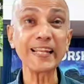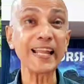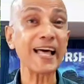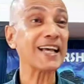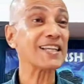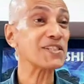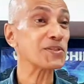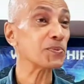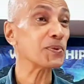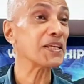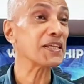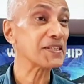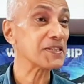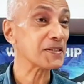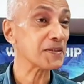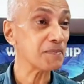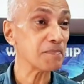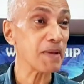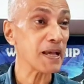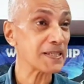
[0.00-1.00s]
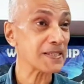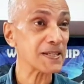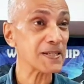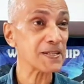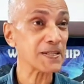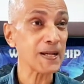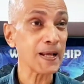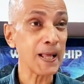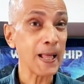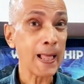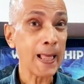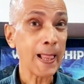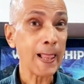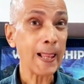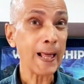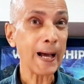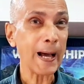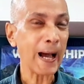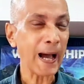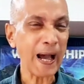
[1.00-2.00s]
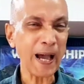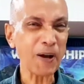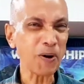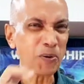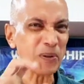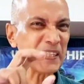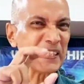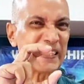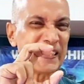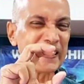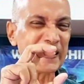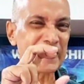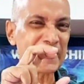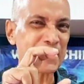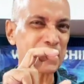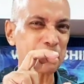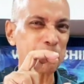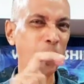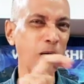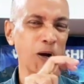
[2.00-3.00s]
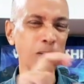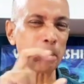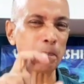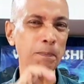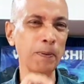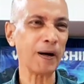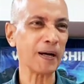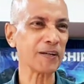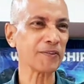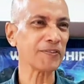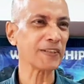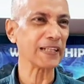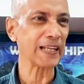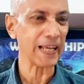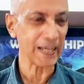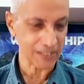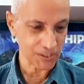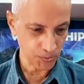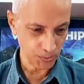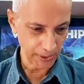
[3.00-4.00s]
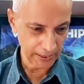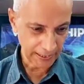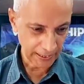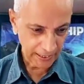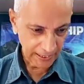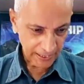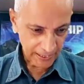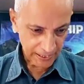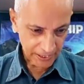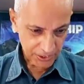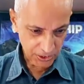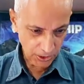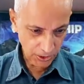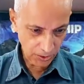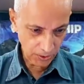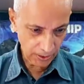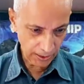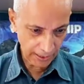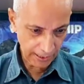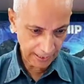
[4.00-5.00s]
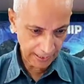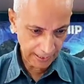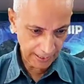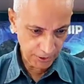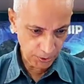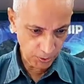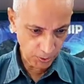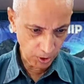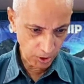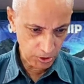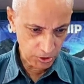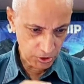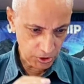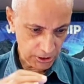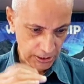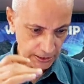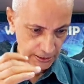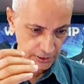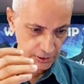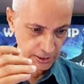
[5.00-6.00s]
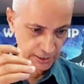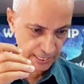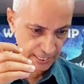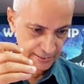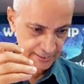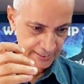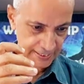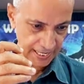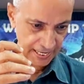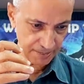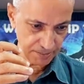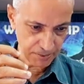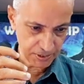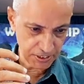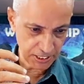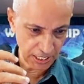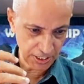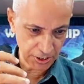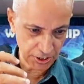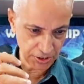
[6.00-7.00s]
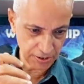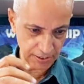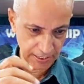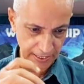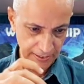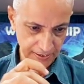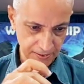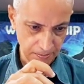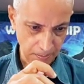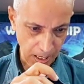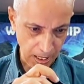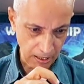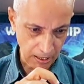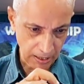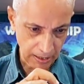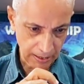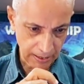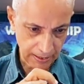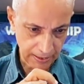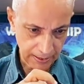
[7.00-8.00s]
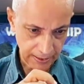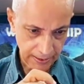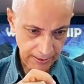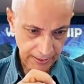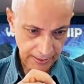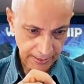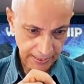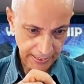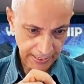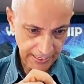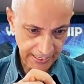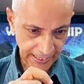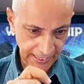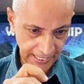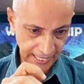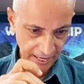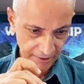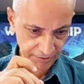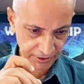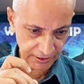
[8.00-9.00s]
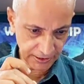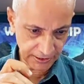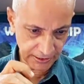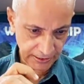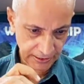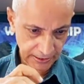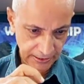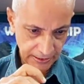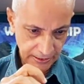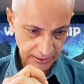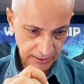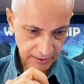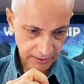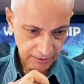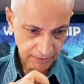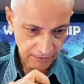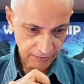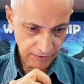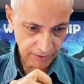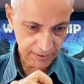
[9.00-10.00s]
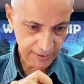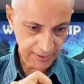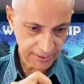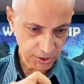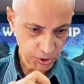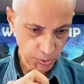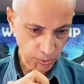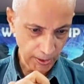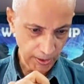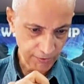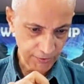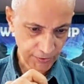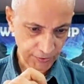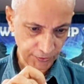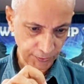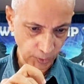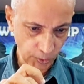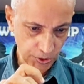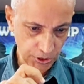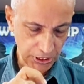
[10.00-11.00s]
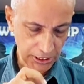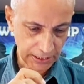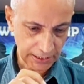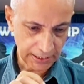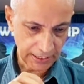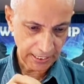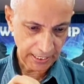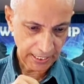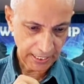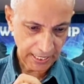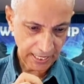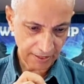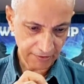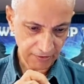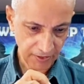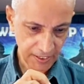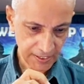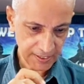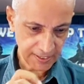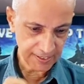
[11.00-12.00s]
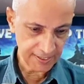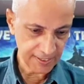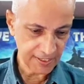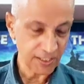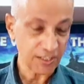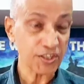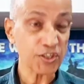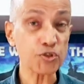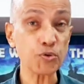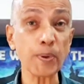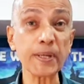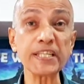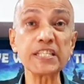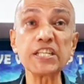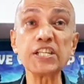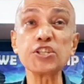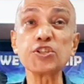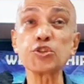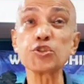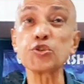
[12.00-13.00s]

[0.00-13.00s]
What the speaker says: Last week's message, I only did a small part of it last week. So I'd like you all to turn to that same section. That's Mark 11, verses 12 to 14, and verses 20 to